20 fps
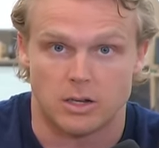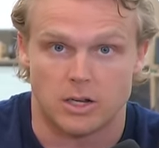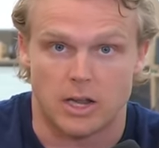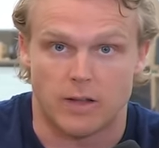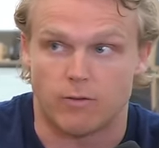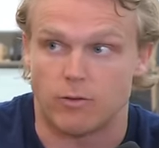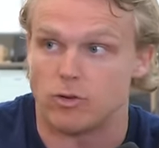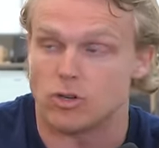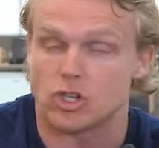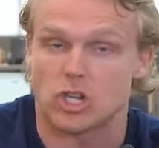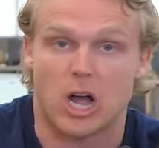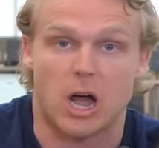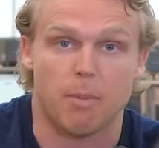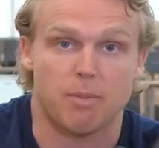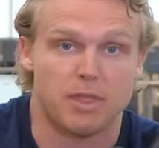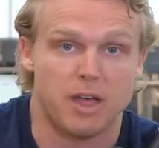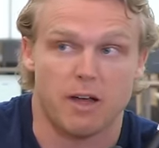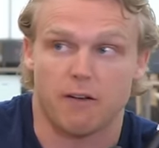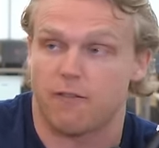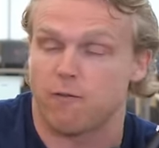If you
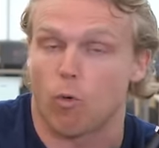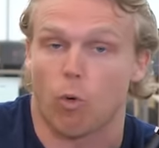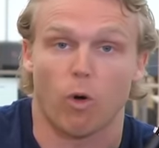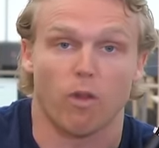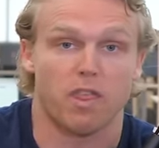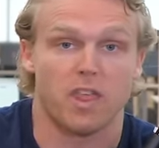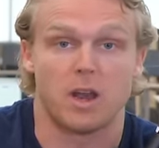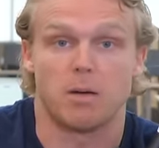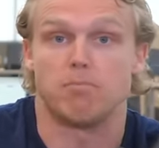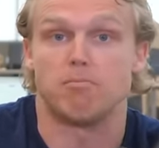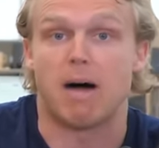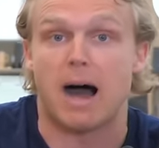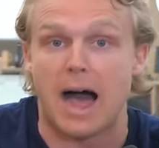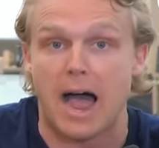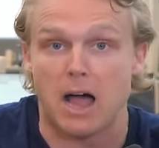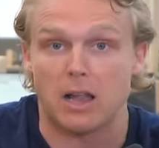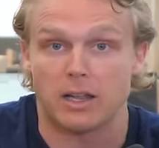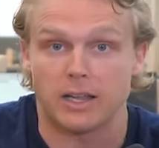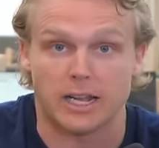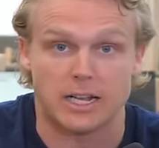stop that fourth and a
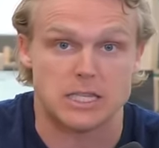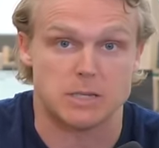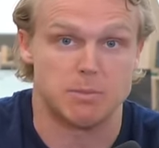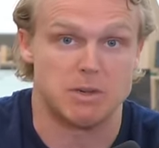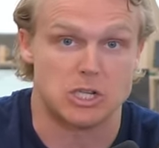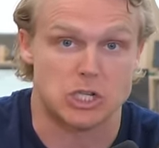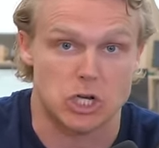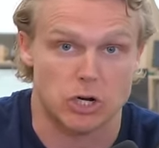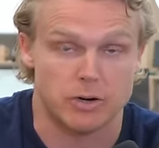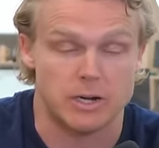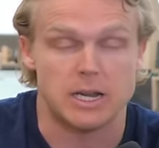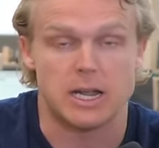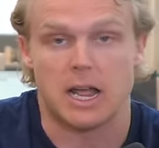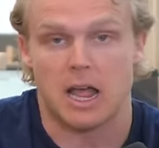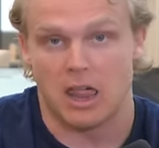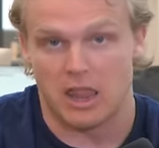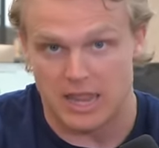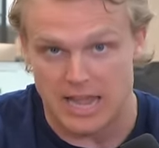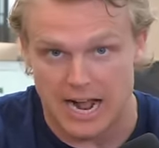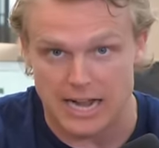mile against Missouri,
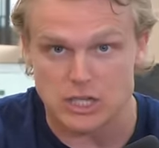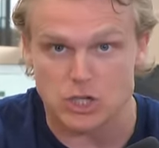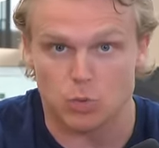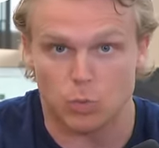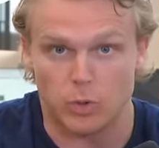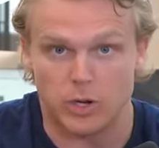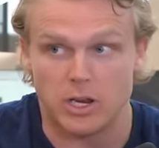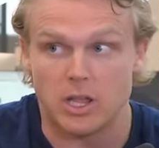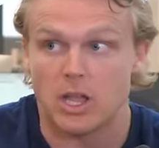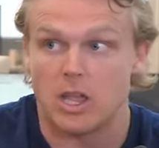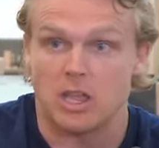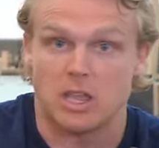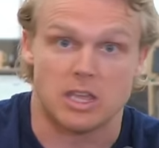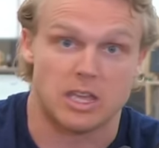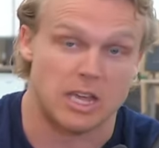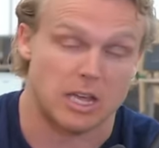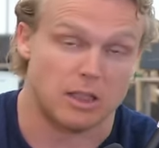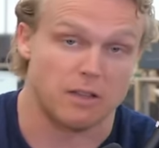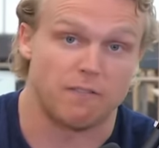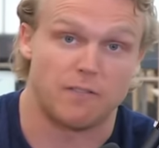that's a win. You
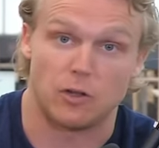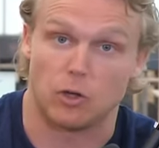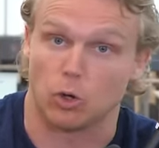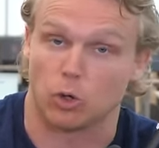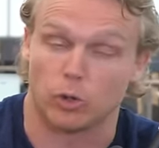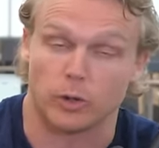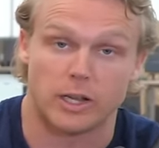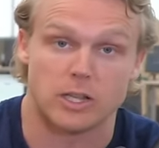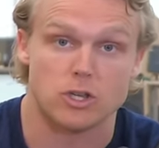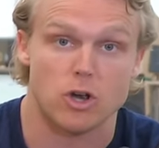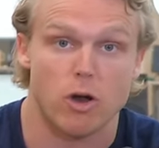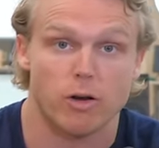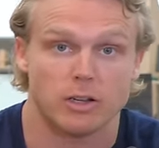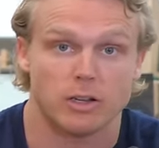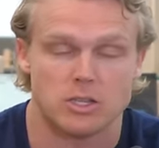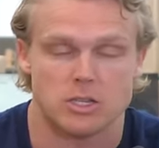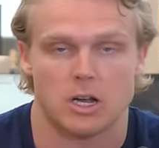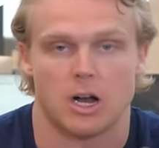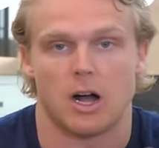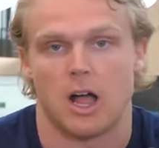kick the field goal against
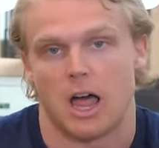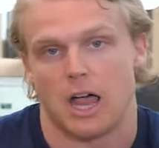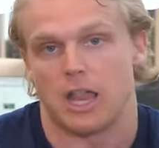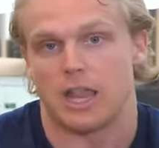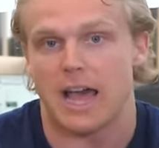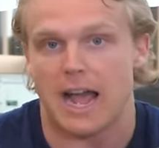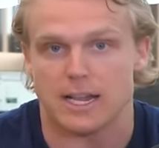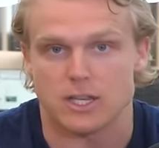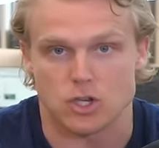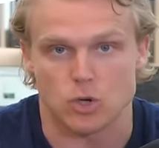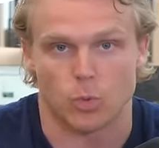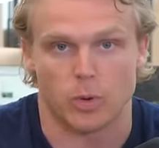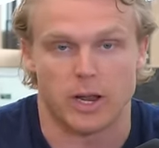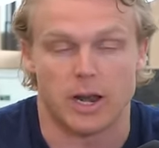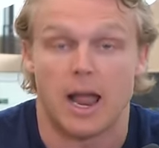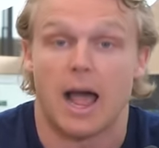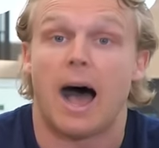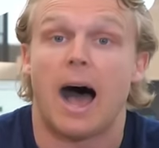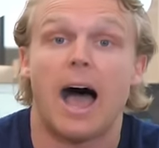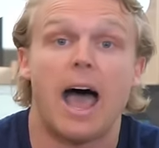Arkansas, that's a win.
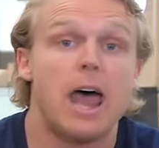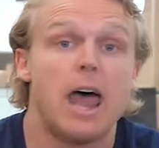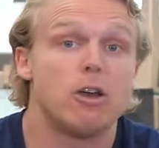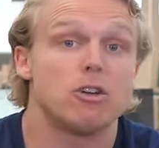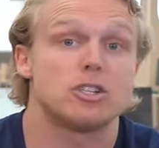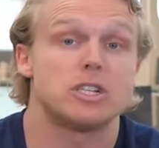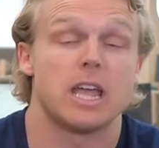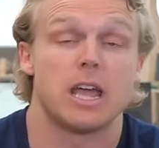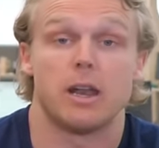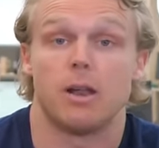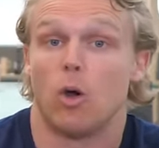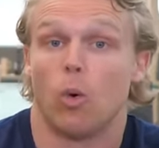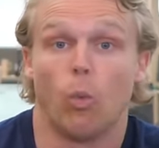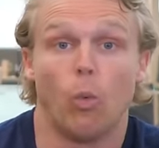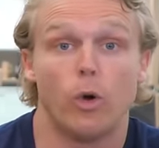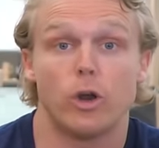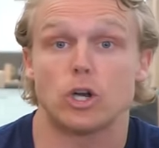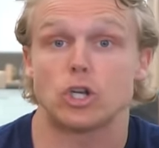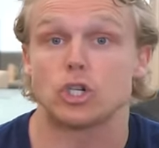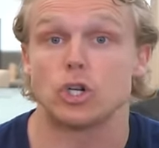I understand.
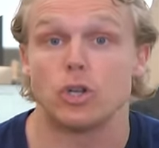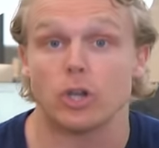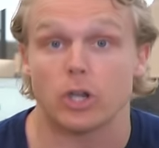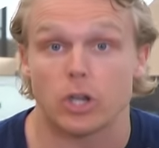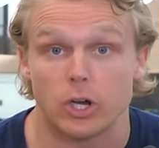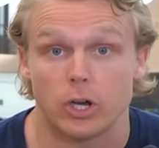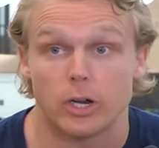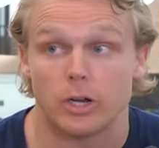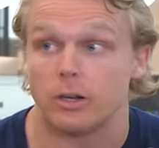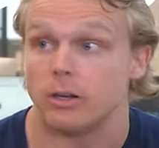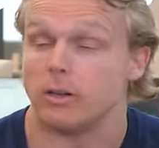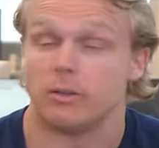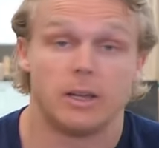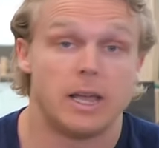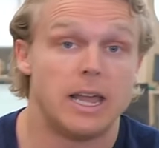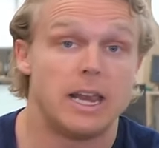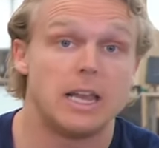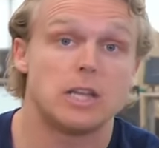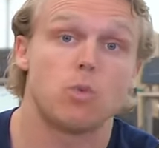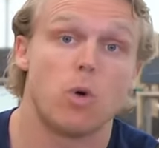Woulda, shoulda, coulda.
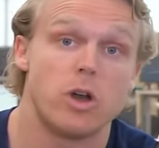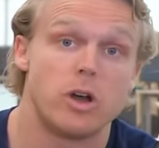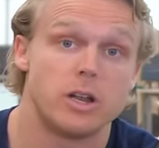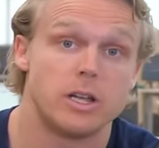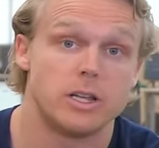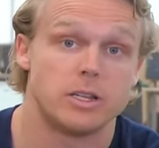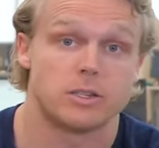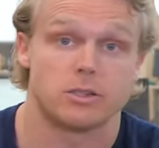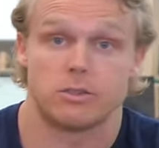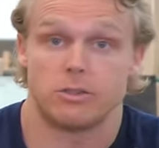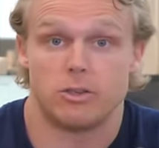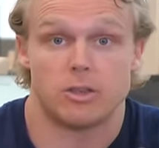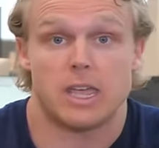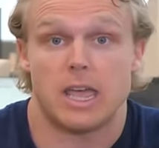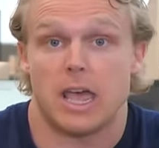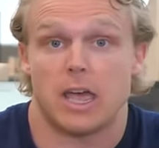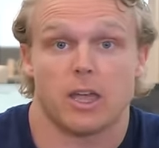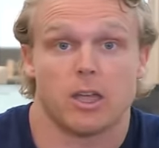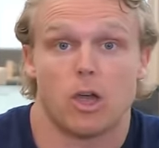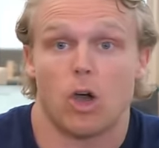It is what it is. You
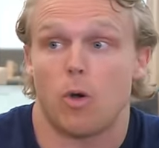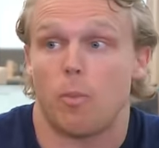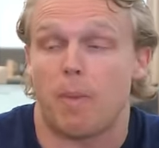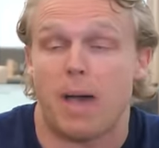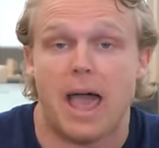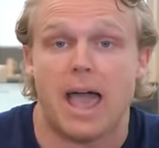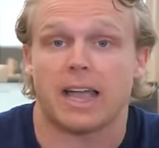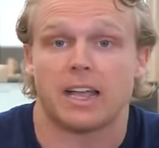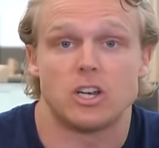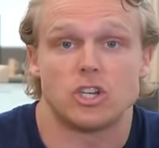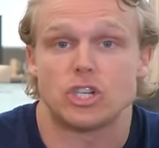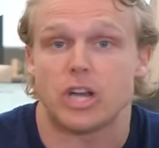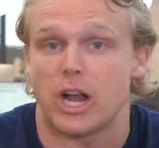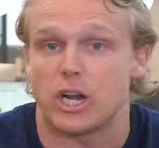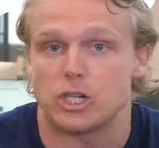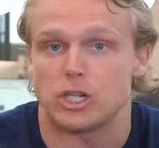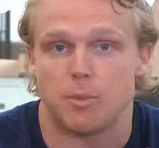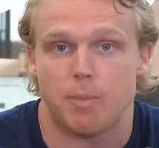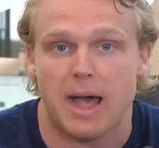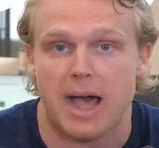can't go back and
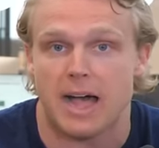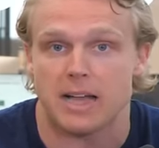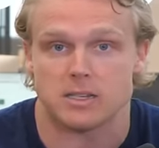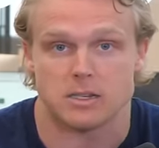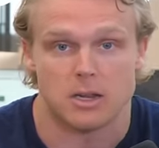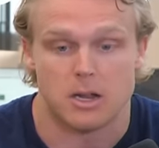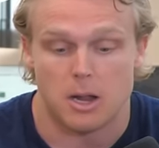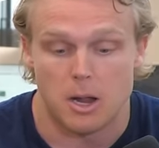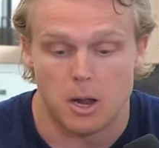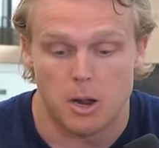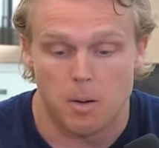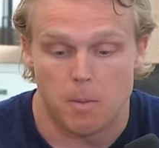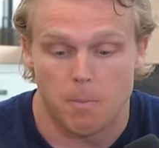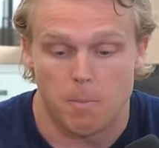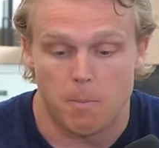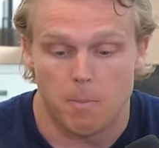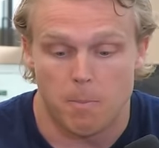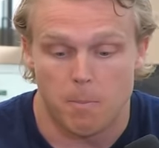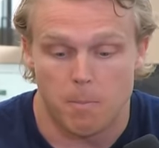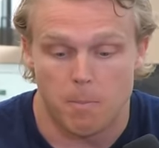change the past.
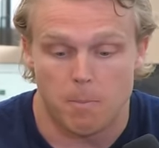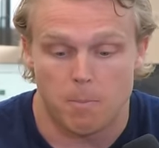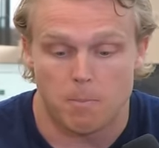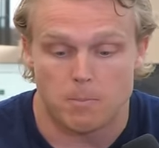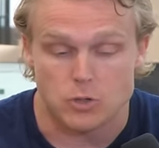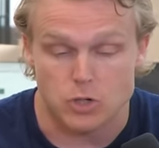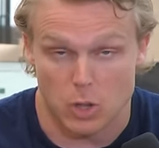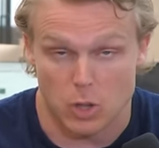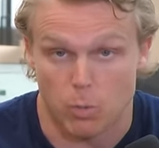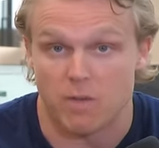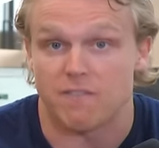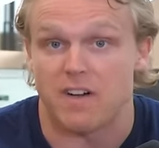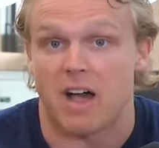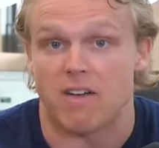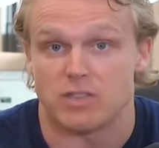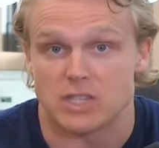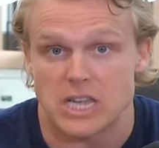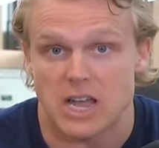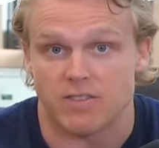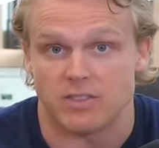So they went
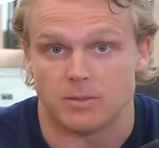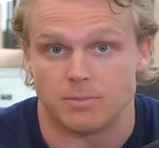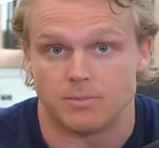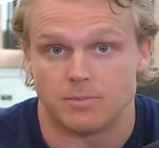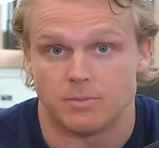five and seven.